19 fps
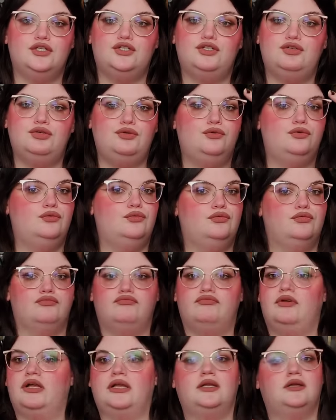to
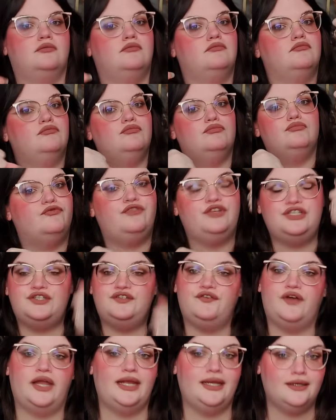fucking fist
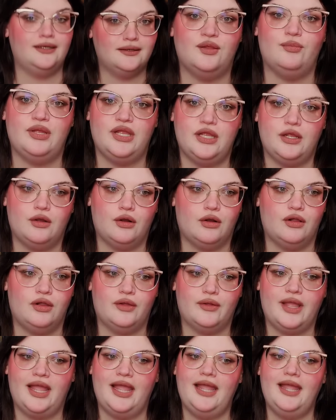fight the mean girl,
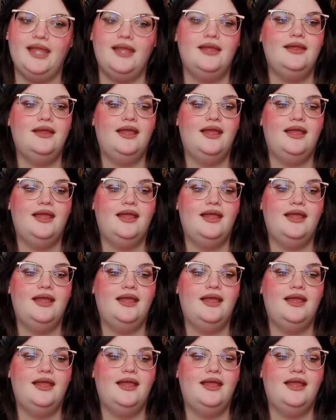okay?